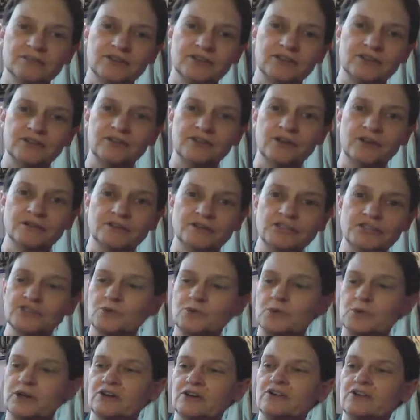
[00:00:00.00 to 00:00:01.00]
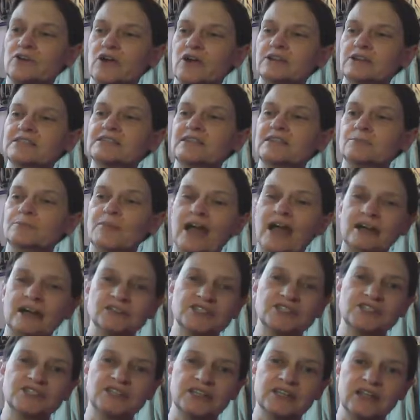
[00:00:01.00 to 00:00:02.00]
you know, just going across that
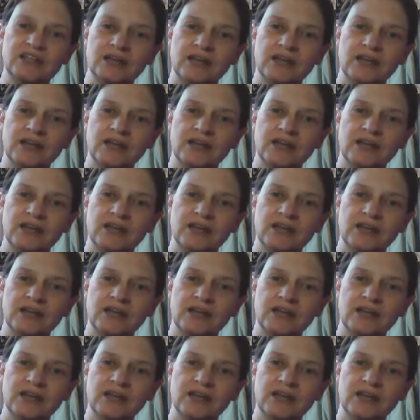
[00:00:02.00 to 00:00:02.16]
matched